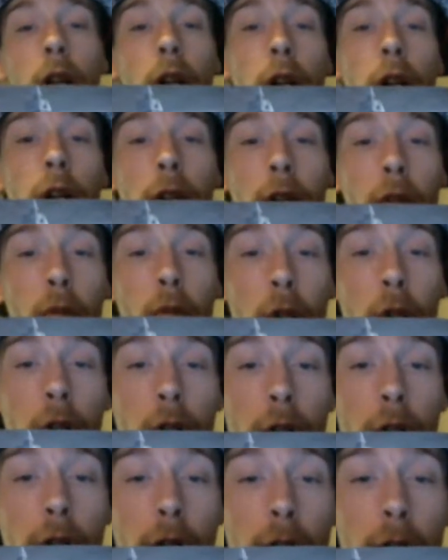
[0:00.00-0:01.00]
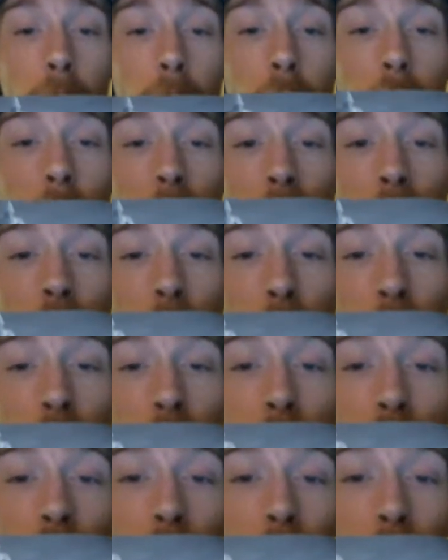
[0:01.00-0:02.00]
another one of Elizabeth.